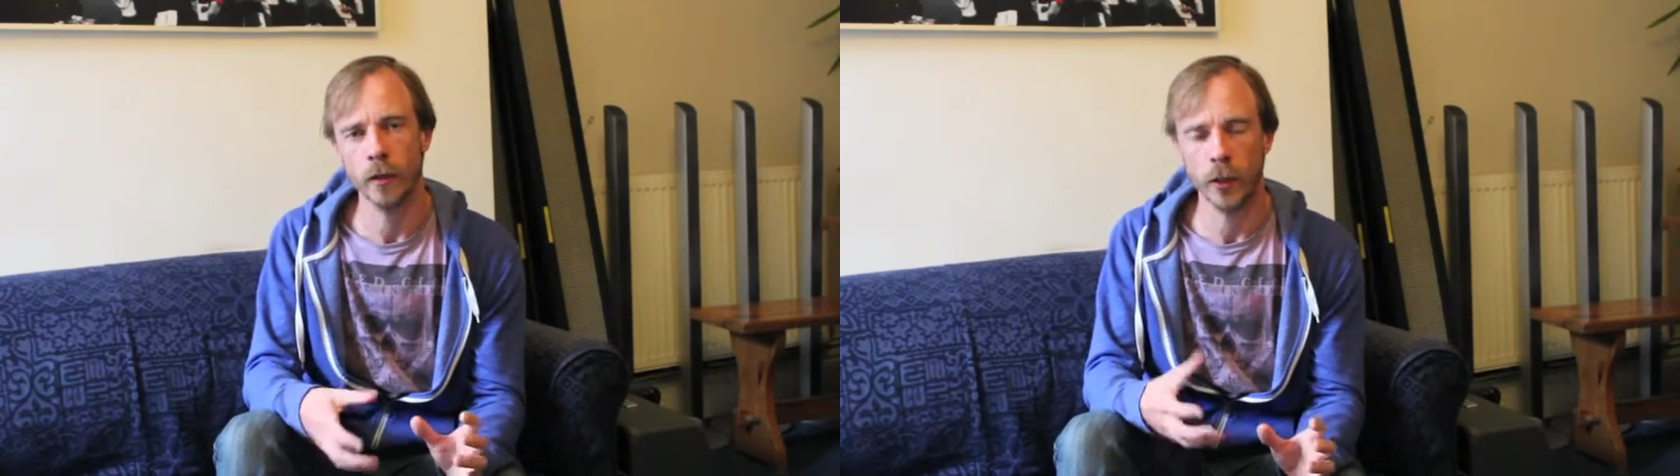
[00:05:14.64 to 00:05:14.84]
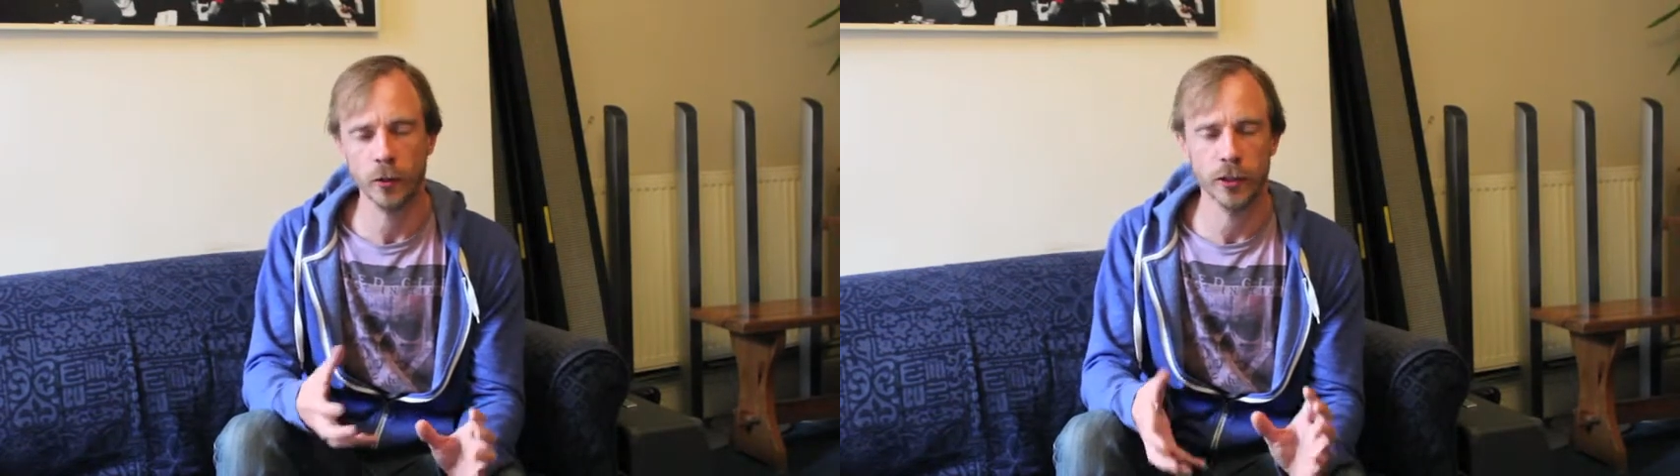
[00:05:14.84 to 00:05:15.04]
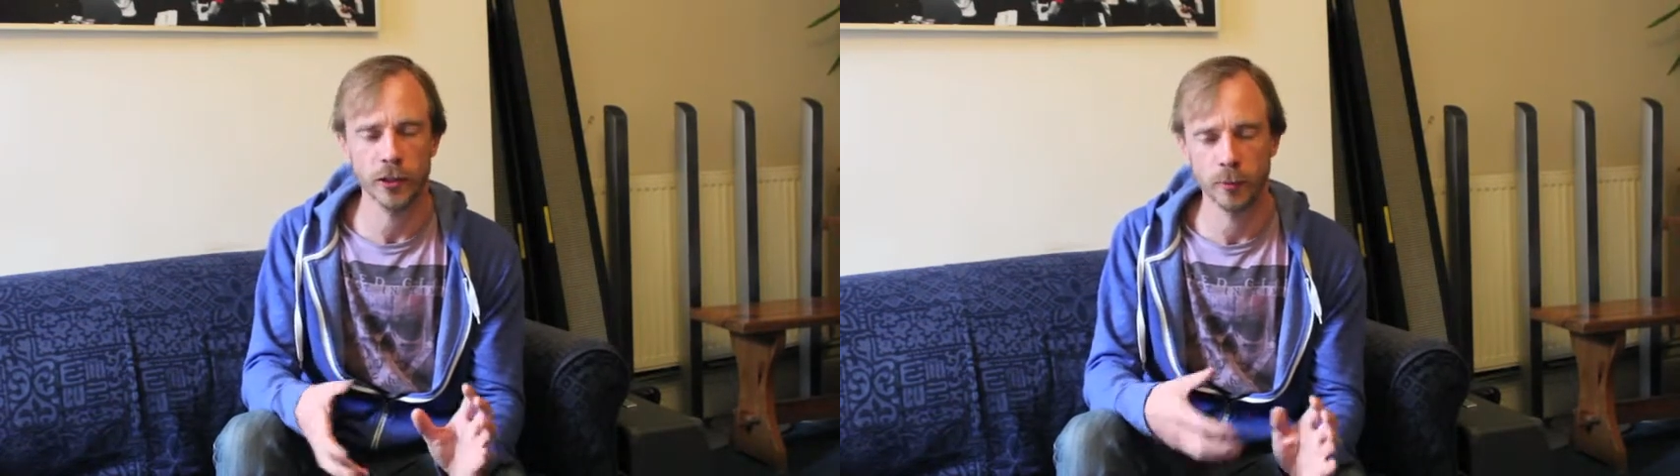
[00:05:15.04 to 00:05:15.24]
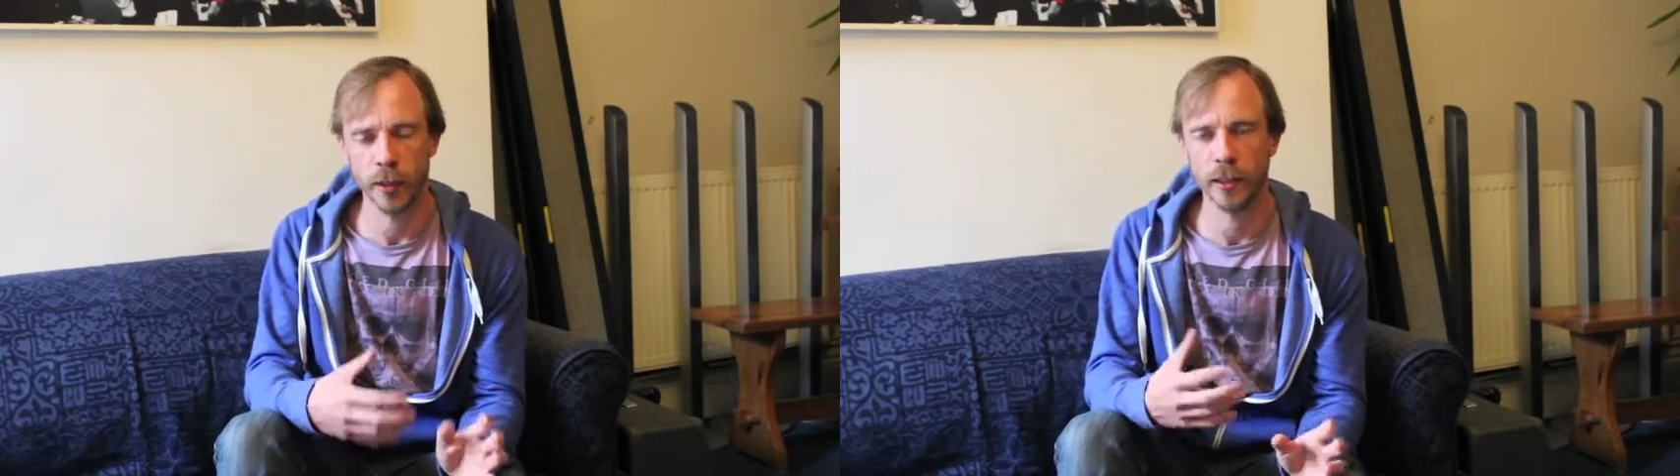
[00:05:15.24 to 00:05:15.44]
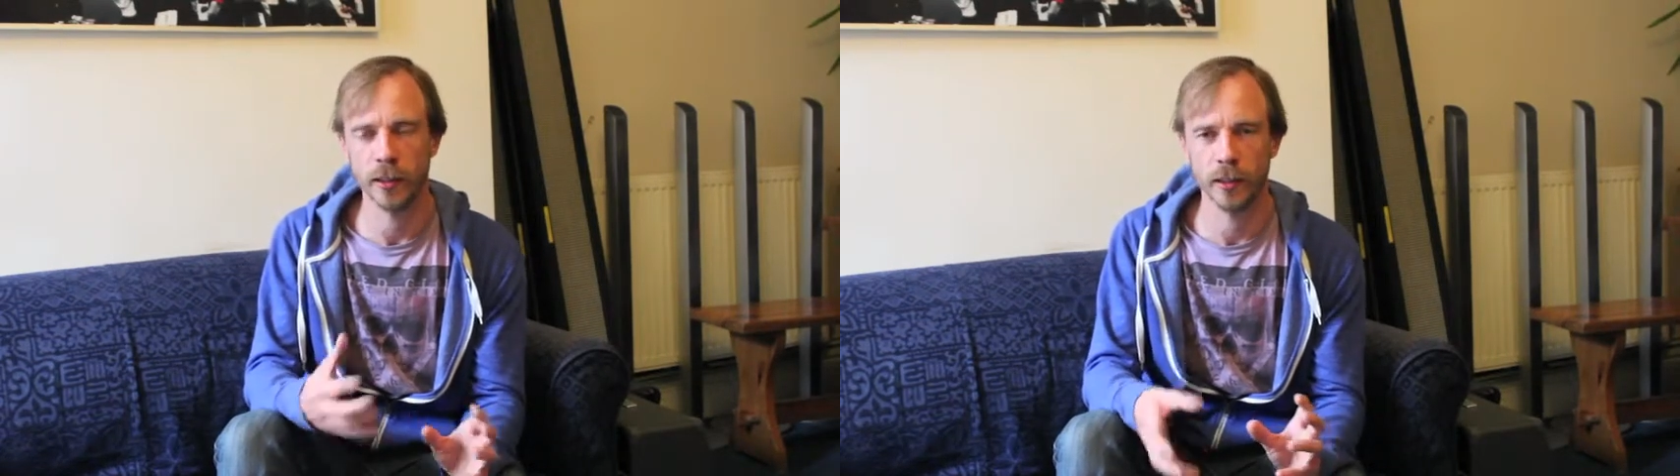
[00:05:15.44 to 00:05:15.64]
Those things are
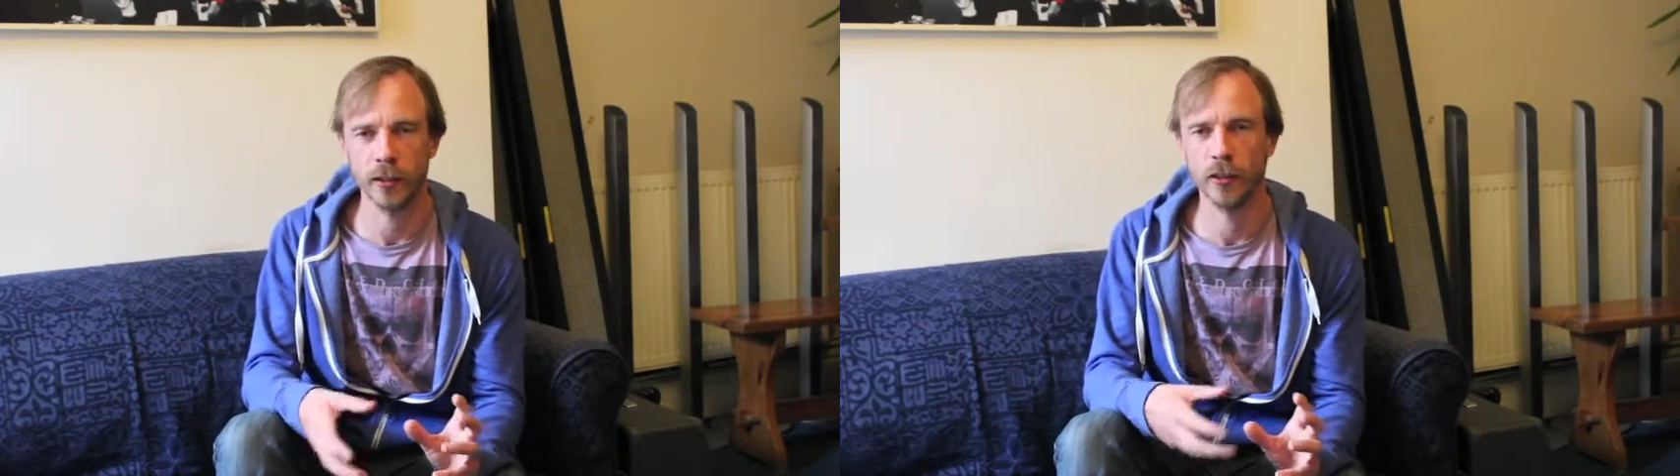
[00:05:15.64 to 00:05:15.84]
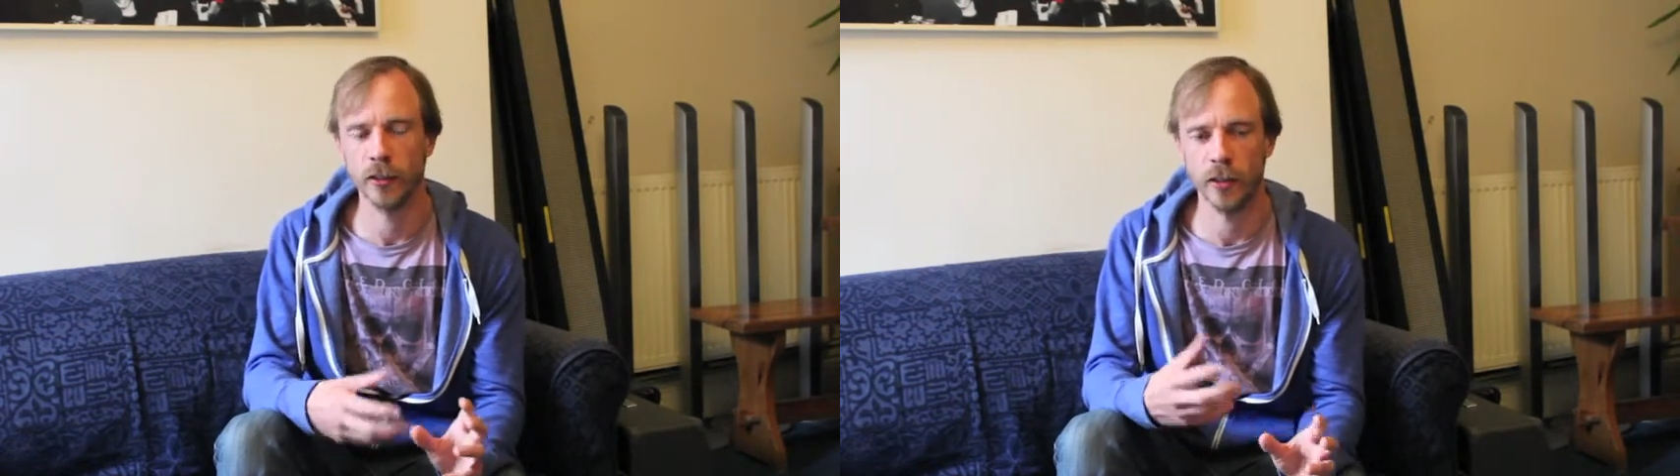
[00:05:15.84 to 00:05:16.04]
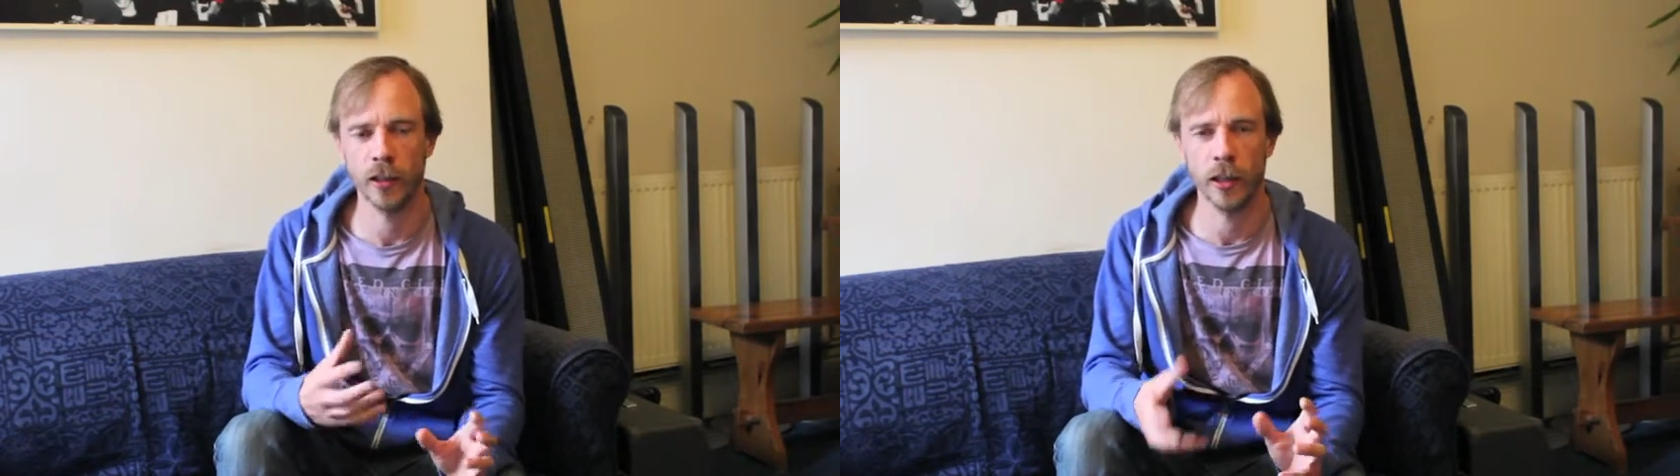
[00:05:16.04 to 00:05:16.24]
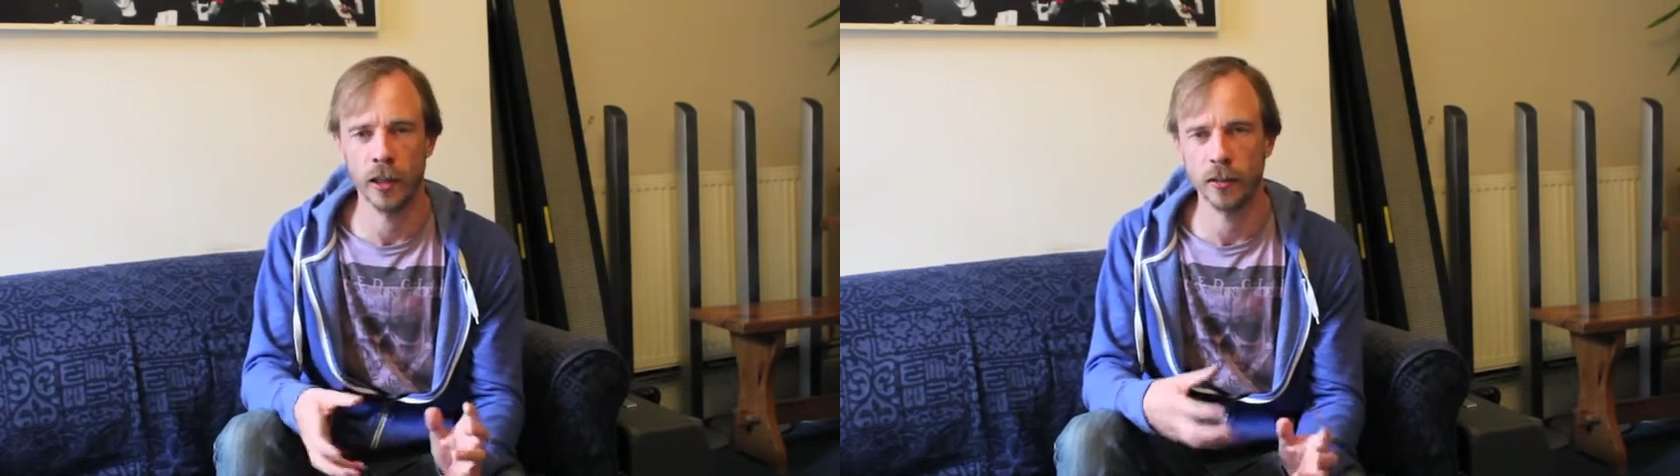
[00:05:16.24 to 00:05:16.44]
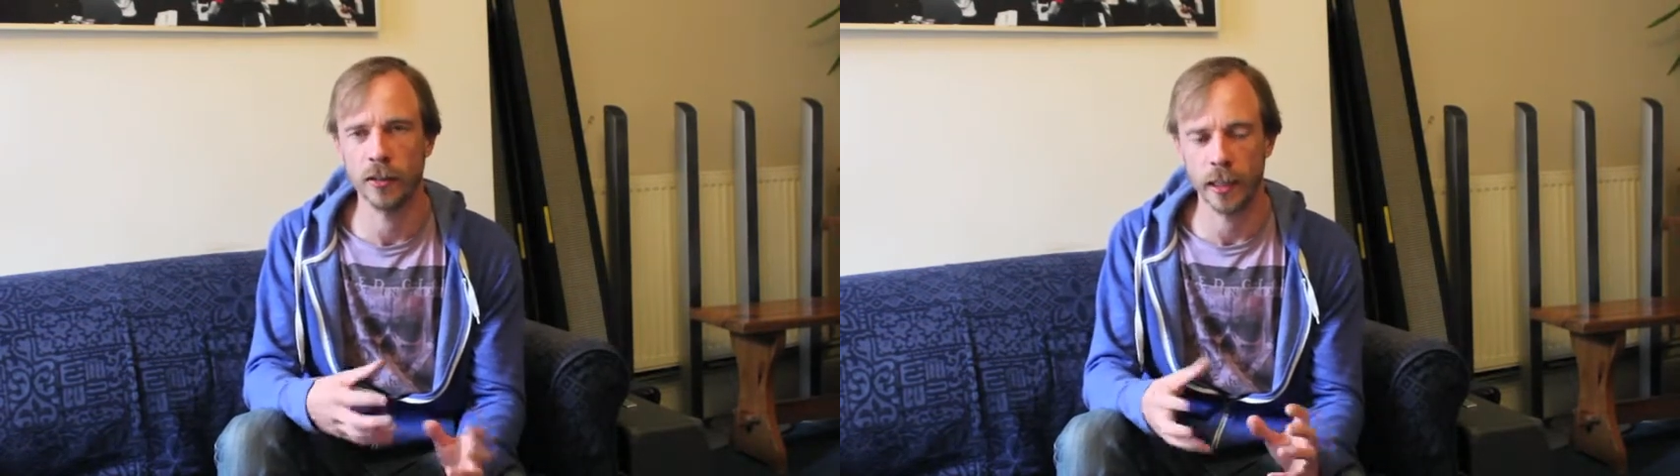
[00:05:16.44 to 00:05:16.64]

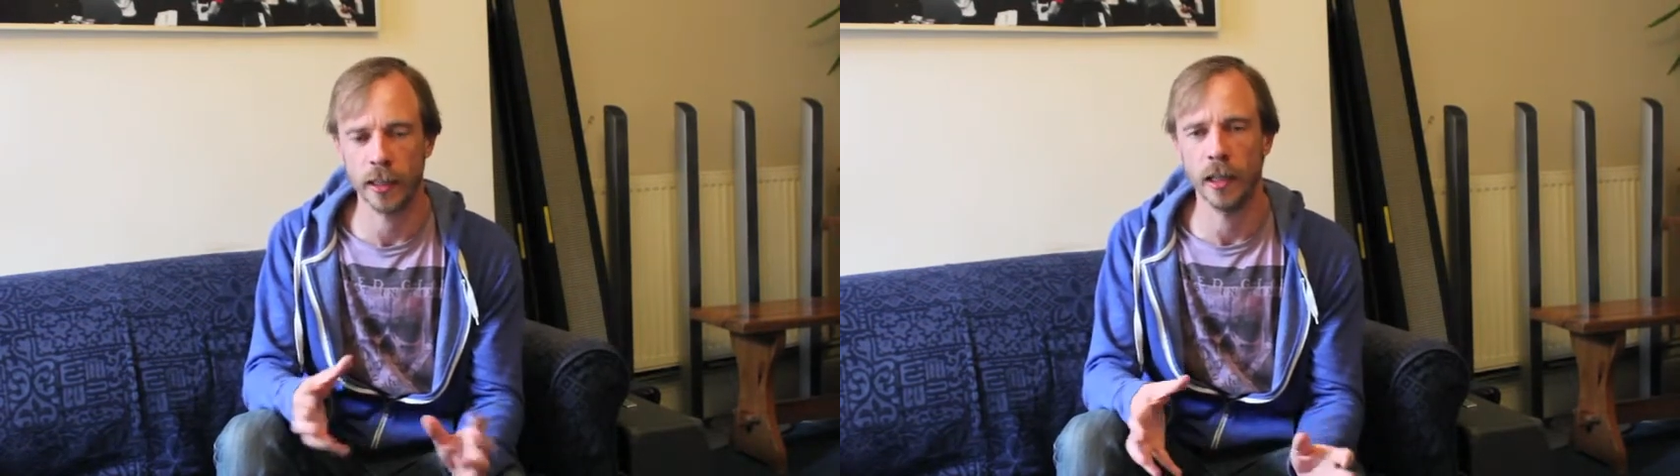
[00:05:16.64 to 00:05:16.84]
taking